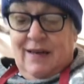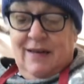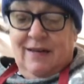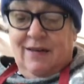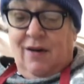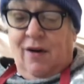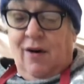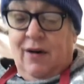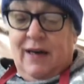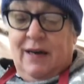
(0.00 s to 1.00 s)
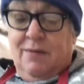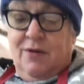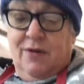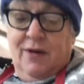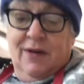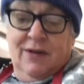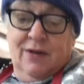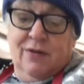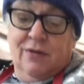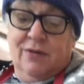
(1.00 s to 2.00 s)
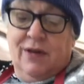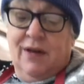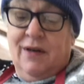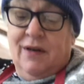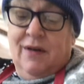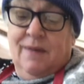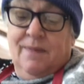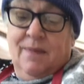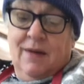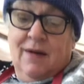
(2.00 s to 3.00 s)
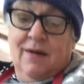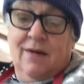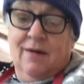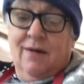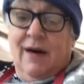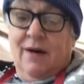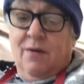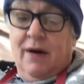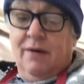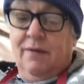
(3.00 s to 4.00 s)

It's not hot anymore, it's cooled quite well.